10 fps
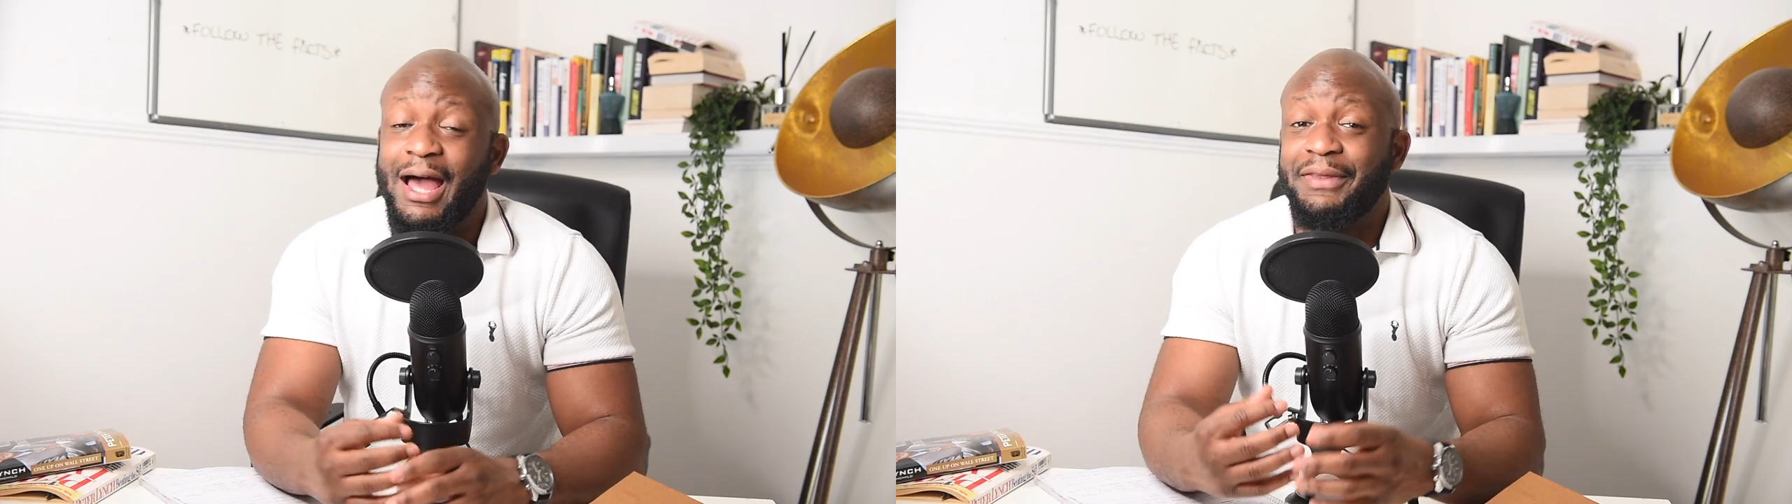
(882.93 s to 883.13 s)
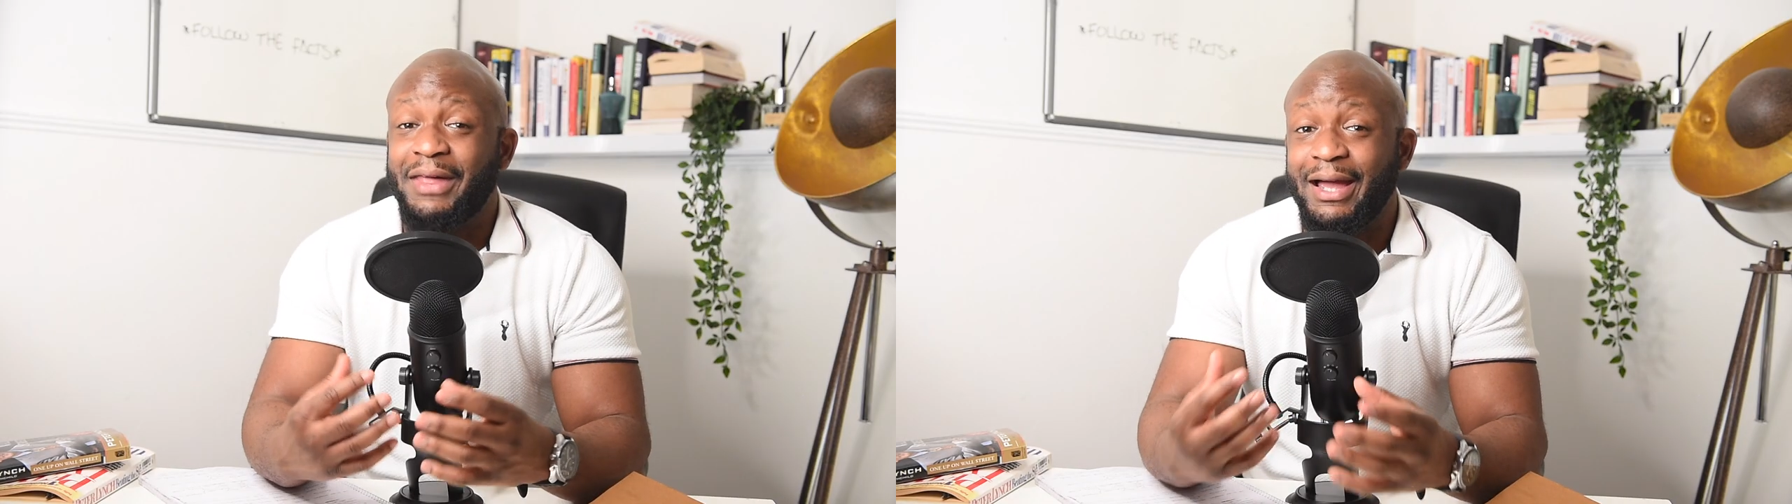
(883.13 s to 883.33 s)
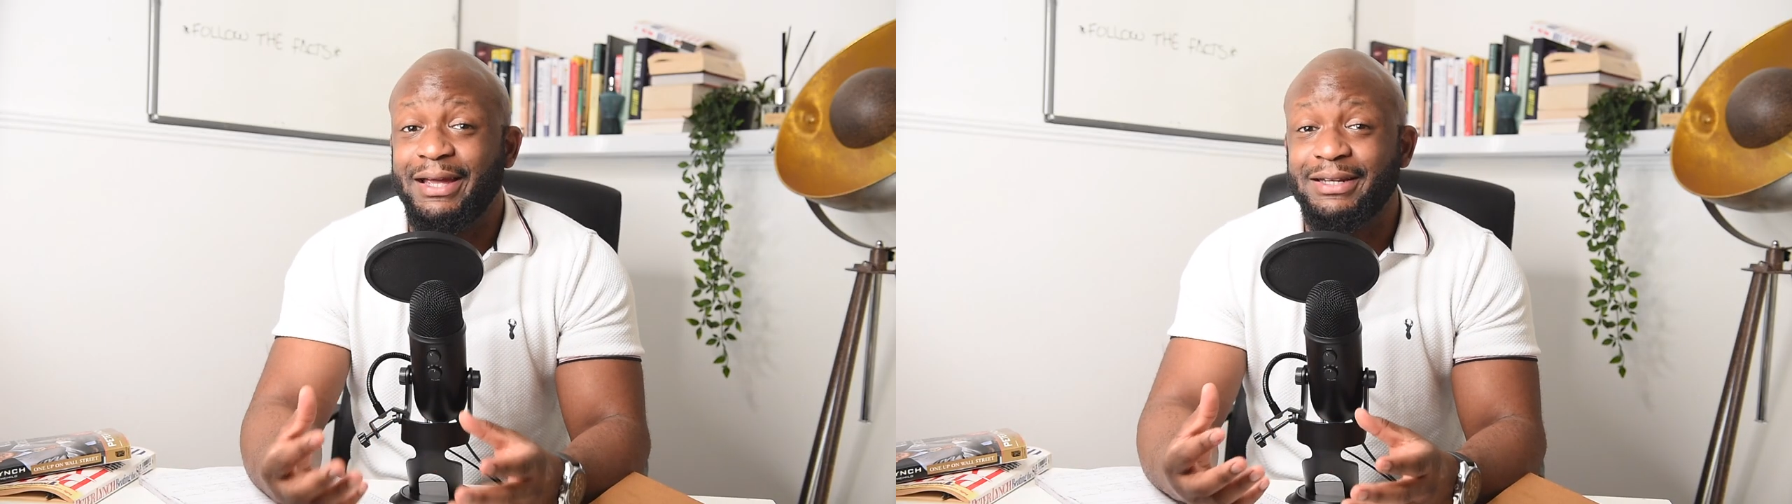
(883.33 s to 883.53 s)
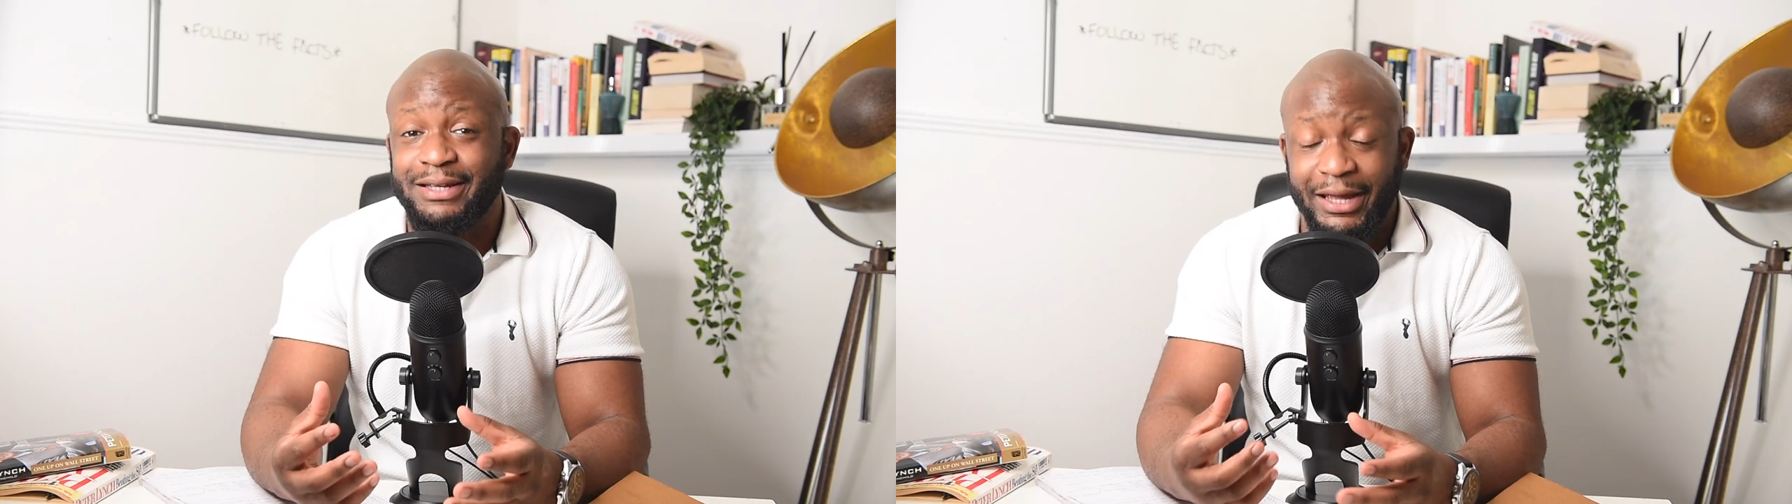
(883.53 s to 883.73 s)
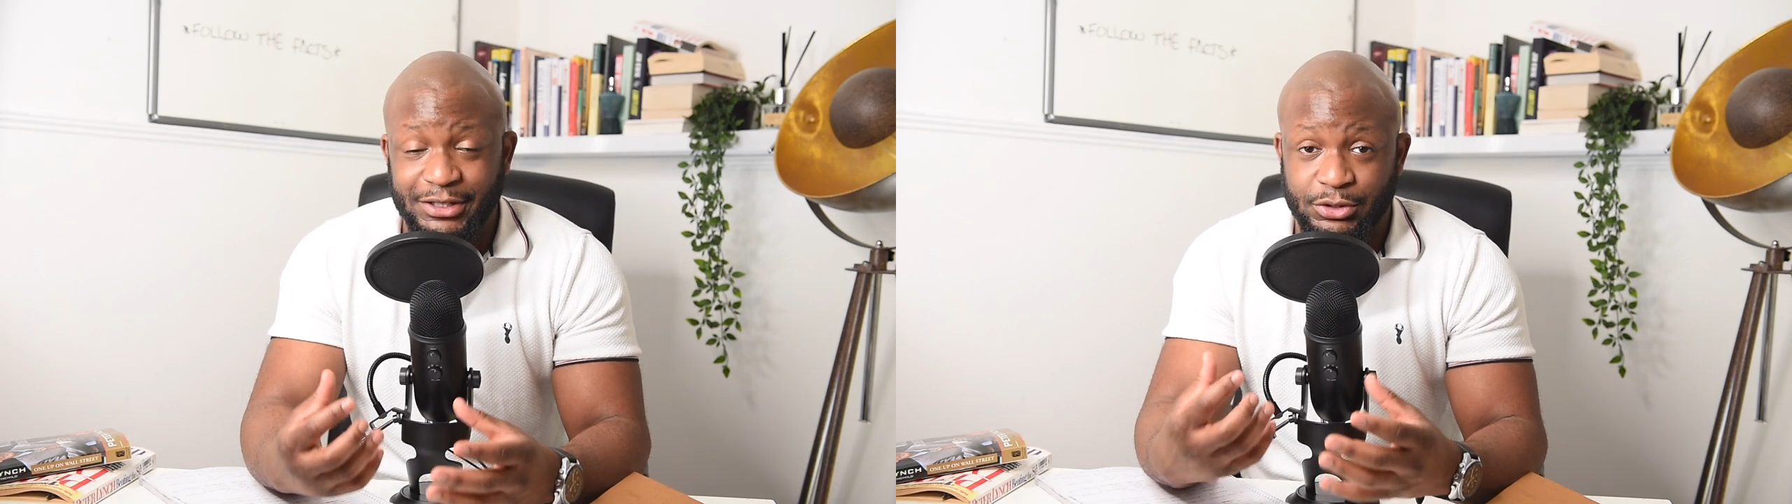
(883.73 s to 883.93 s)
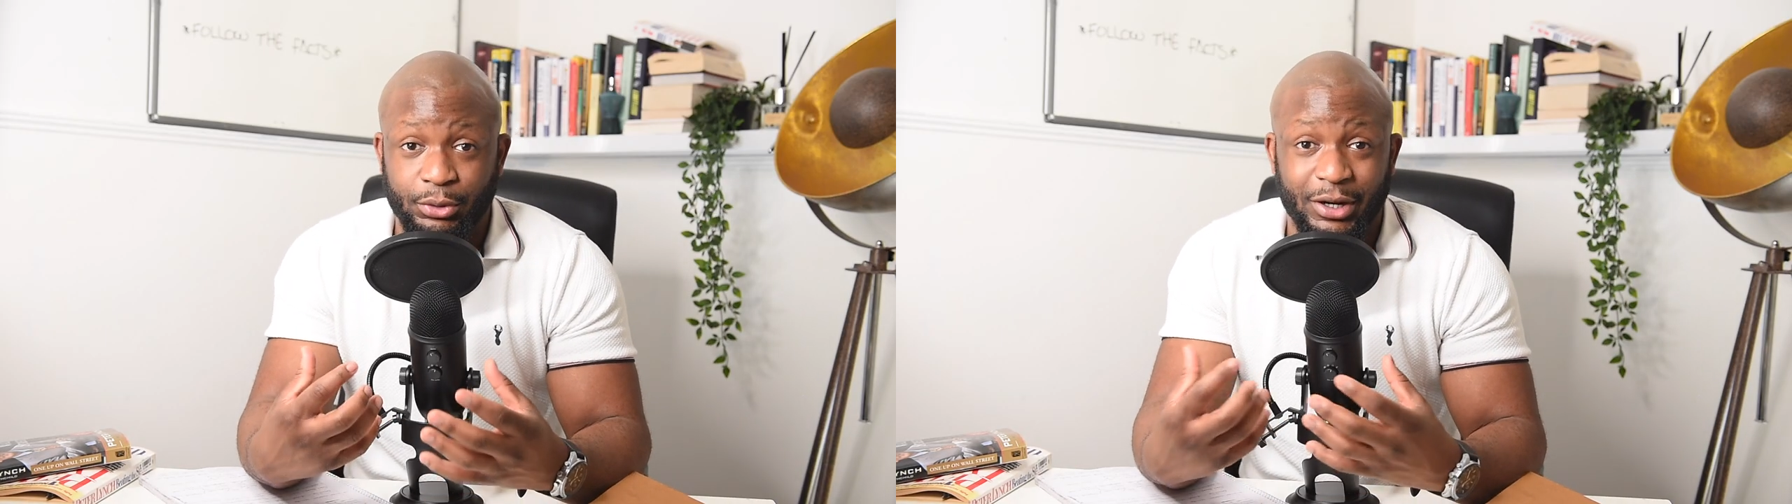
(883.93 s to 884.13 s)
and that indicates to